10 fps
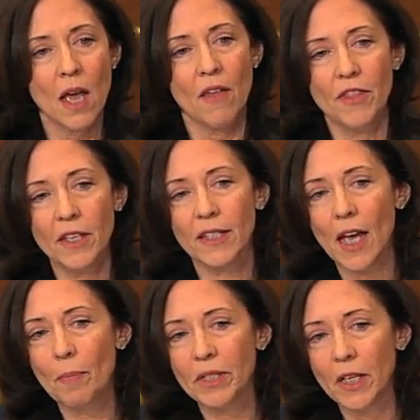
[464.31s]
This
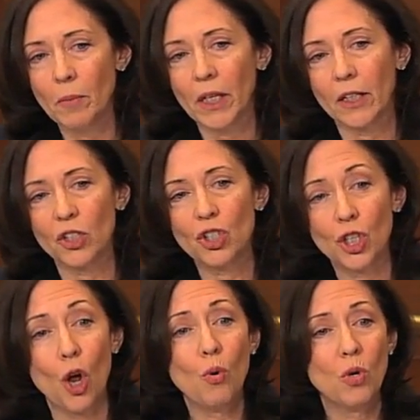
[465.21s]
epidemic is
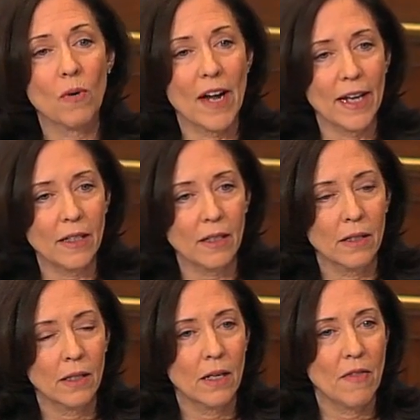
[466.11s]
so great
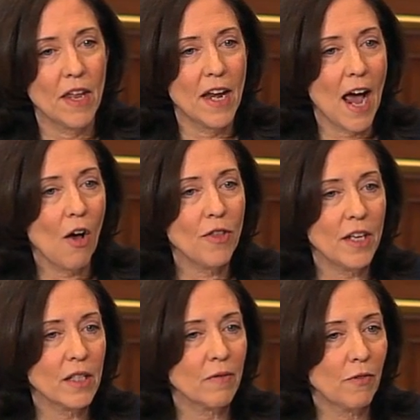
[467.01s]
that now
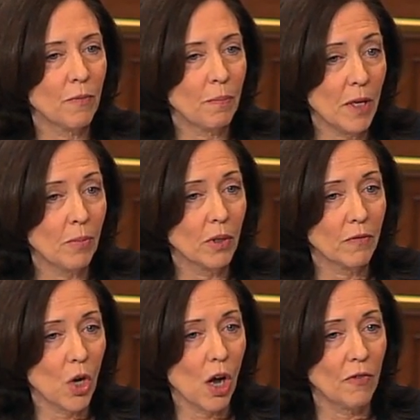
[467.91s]
these people
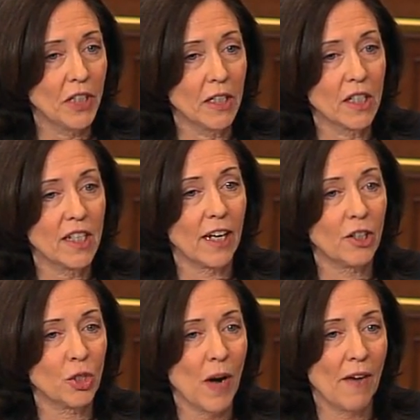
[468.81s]
involved in
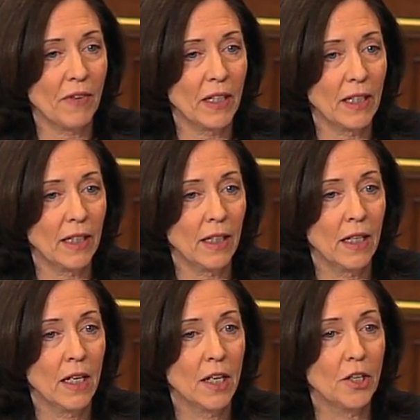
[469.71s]
sex trafficking,
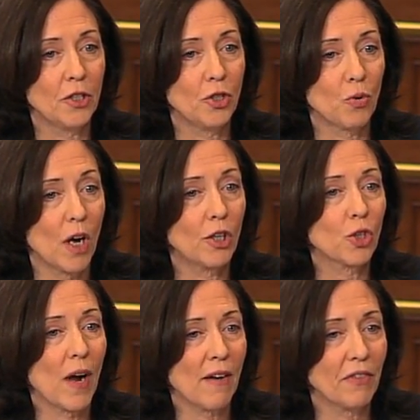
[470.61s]
in drug
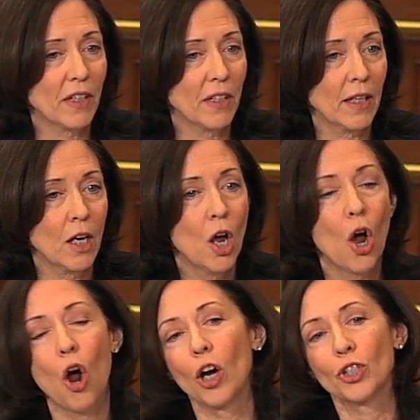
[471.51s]
trafficking,
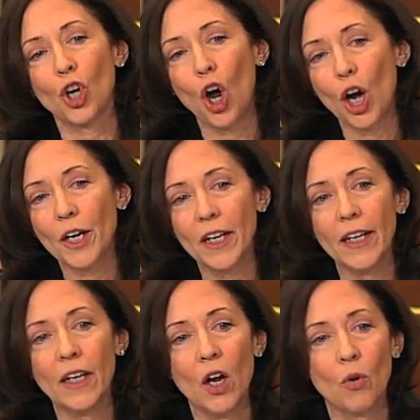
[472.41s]
are
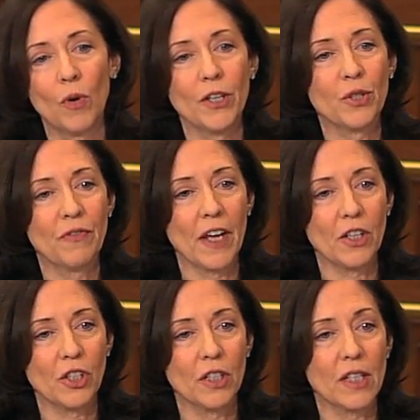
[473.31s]
targeting
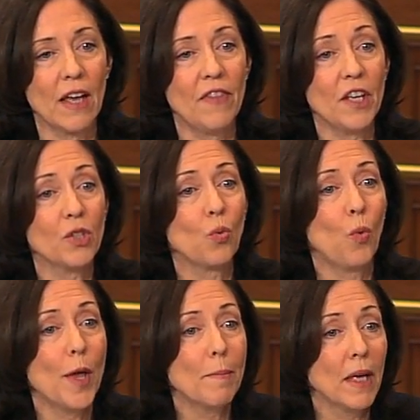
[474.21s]
reservations and these
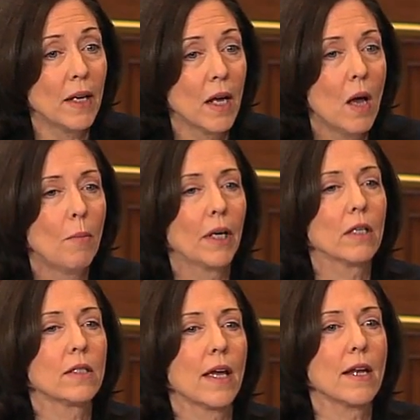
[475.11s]
women
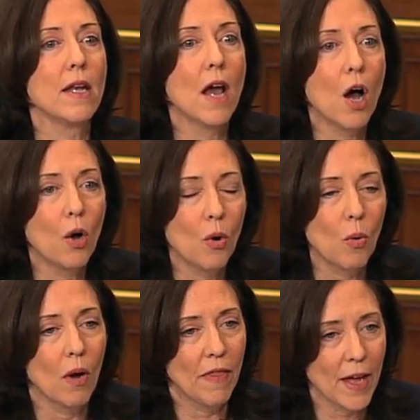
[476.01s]
because they
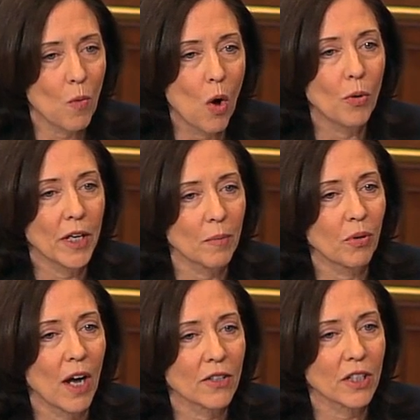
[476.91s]
know they won't get
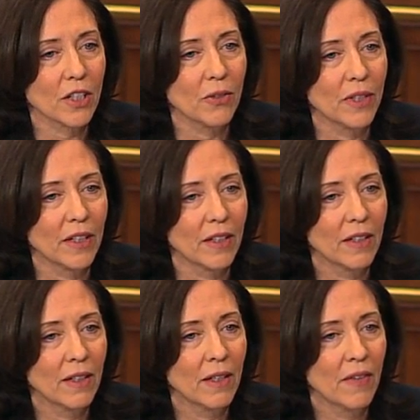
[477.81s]
prosecuted.
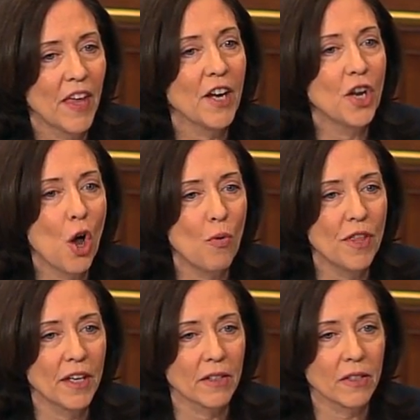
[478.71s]
They know
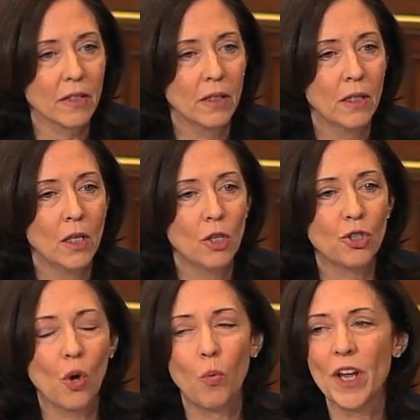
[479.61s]
this.
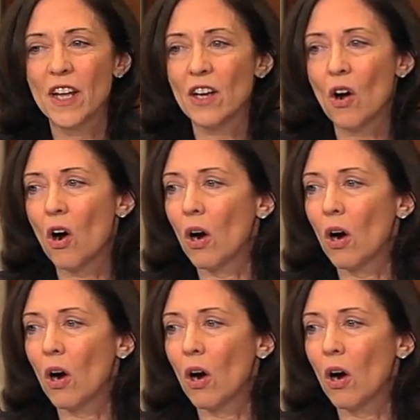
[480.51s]
So we are